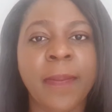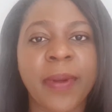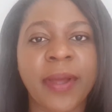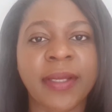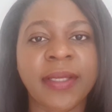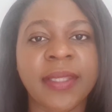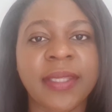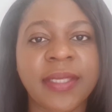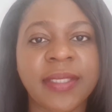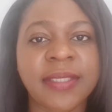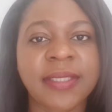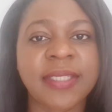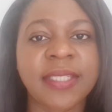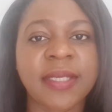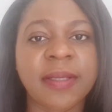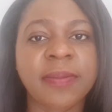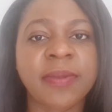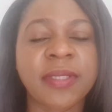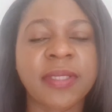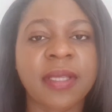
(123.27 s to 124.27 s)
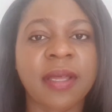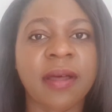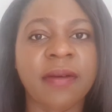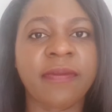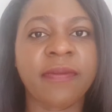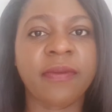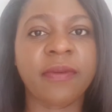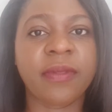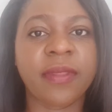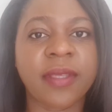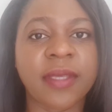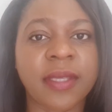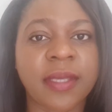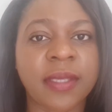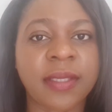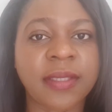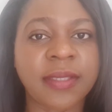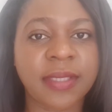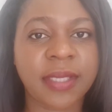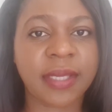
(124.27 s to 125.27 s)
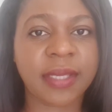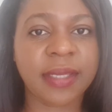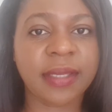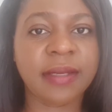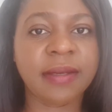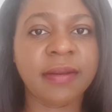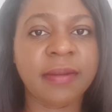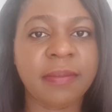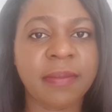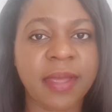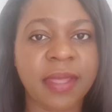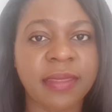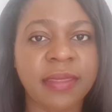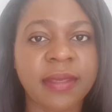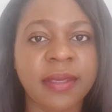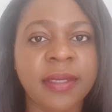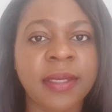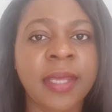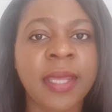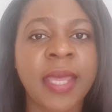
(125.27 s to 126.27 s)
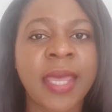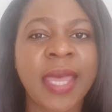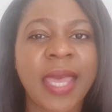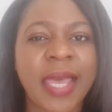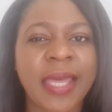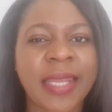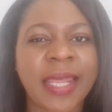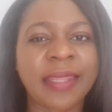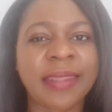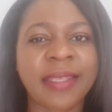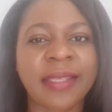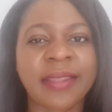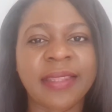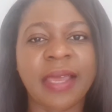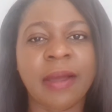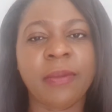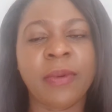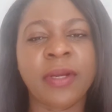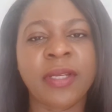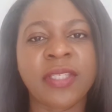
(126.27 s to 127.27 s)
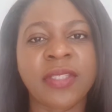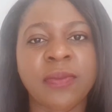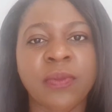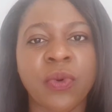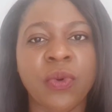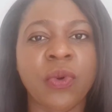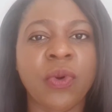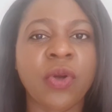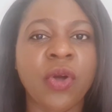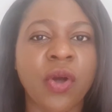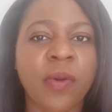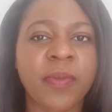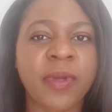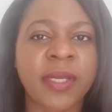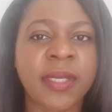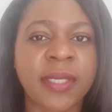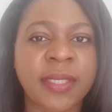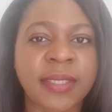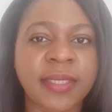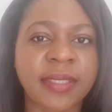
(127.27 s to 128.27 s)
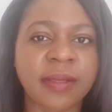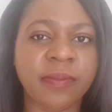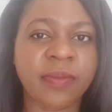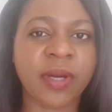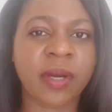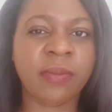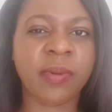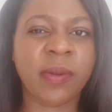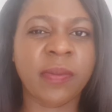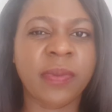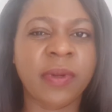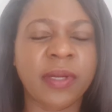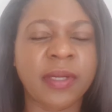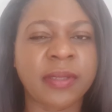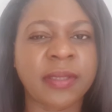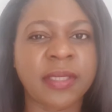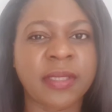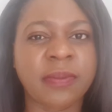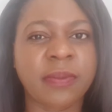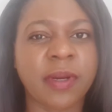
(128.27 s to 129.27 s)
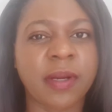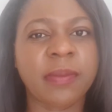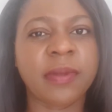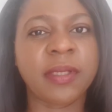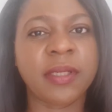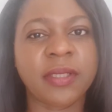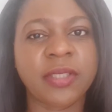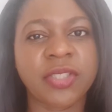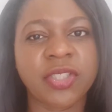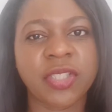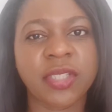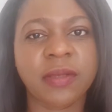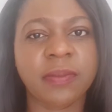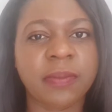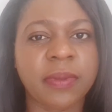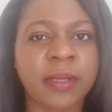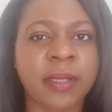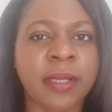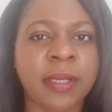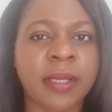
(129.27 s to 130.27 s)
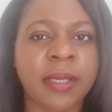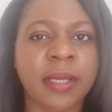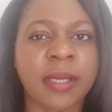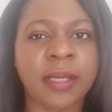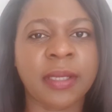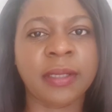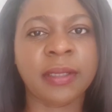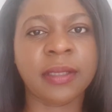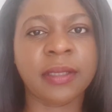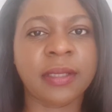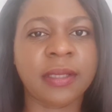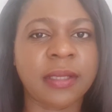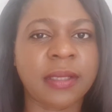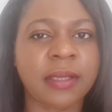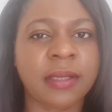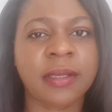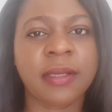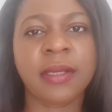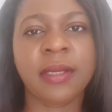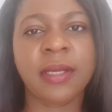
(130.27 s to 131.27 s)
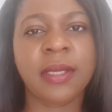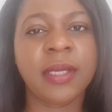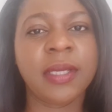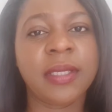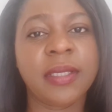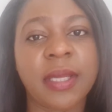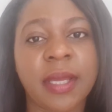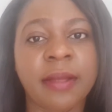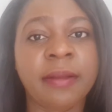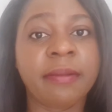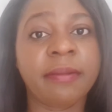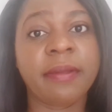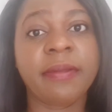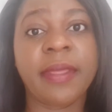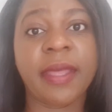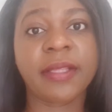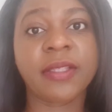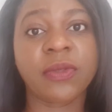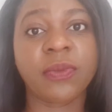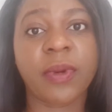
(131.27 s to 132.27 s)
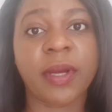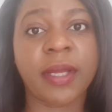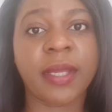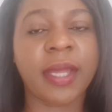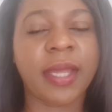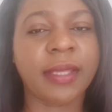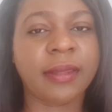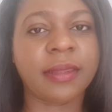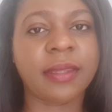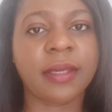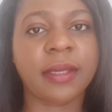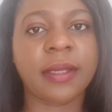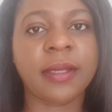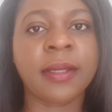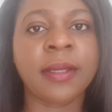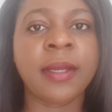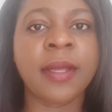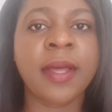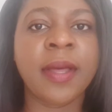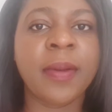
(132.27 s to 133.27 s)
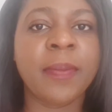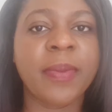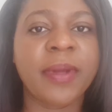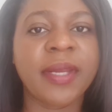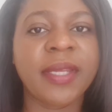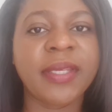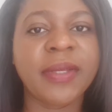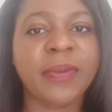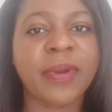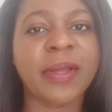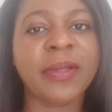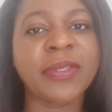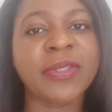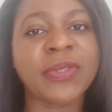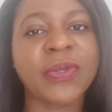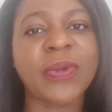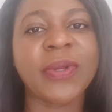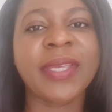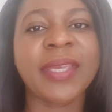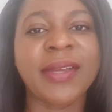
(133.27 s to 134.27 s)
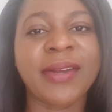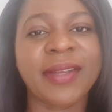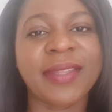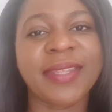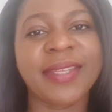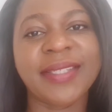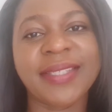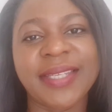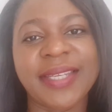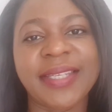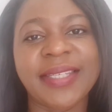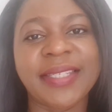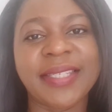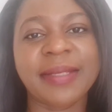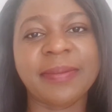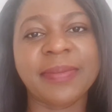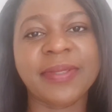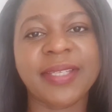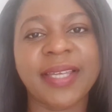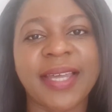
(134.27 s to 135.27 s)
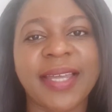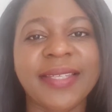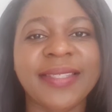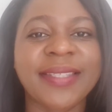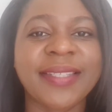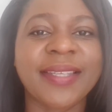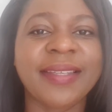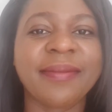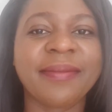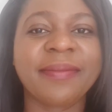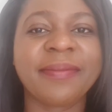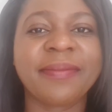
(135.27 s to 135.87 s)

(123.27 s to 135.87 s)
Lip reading: but these tips are for the second method. And I think that one is more common in Zimbabwe because it's probably cheaper, and yeah, that's why I think. But anyway, so here are the 10 tips, guys.